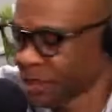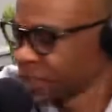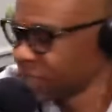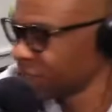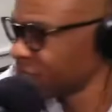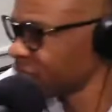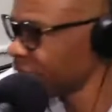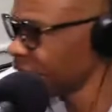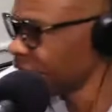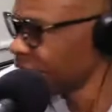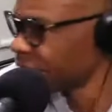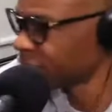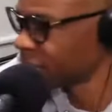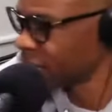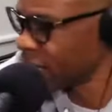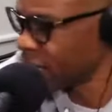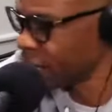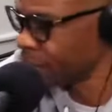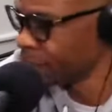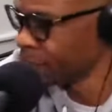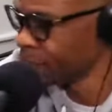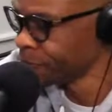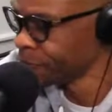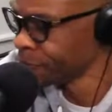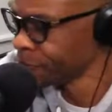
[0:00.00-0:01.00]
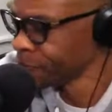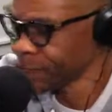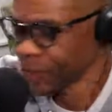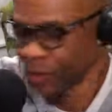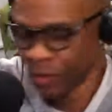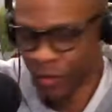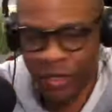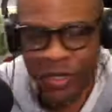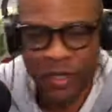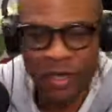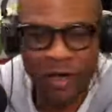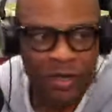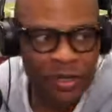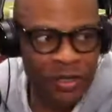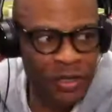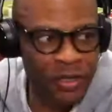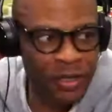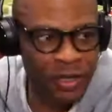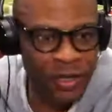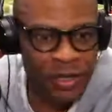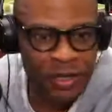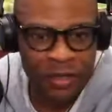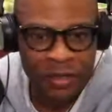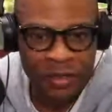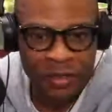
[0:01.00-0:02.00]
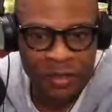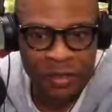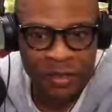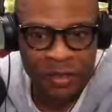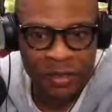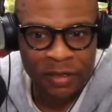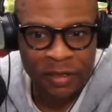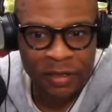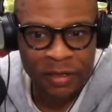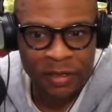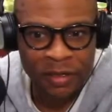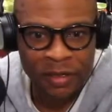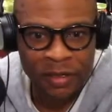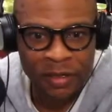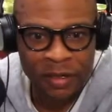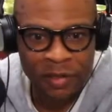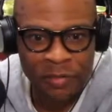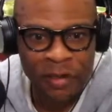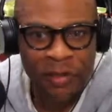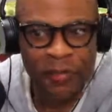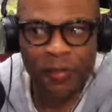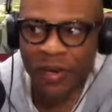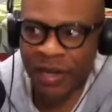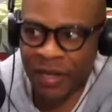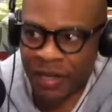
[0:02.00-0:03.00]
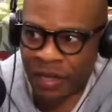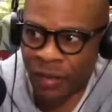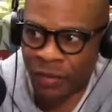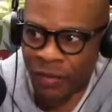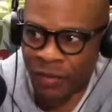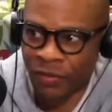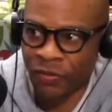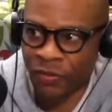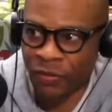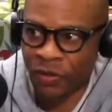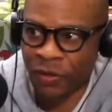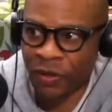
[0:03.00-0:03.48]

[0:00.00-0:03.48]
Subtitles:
see is that we know you're young. We've been there before.